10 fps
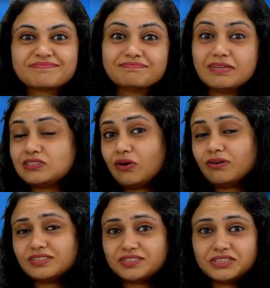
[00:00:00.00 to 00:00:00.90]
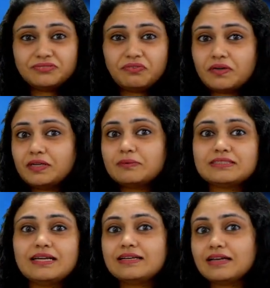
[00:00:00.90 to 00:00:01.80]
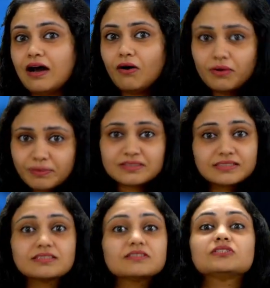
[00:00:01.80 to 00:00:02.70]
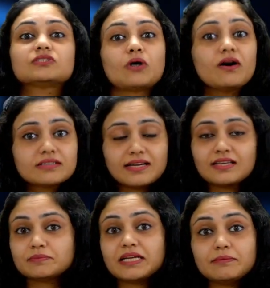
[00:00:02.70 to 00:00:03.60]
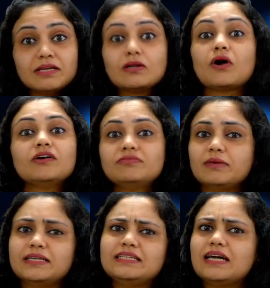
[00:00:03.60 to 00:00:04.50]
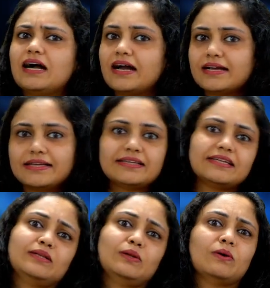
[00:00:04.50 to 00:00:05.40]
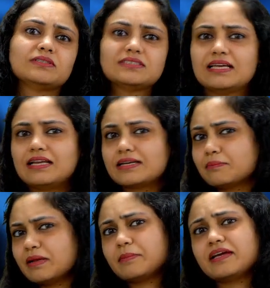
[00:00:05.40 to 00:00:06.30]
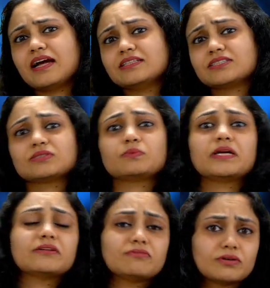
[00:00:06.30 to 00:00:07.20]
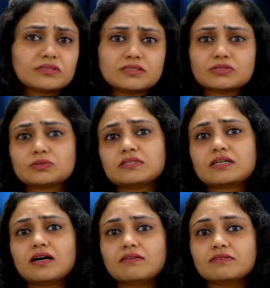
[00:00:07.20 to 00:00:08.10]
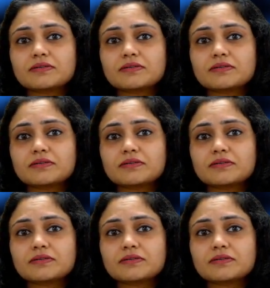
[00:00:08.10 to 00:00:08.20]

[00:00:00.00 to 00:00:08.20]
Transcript: My stock is just 40% down, but this is the stock that has made me a lot of money. I cannot sell it. Maybe I'll just wait for this to recover.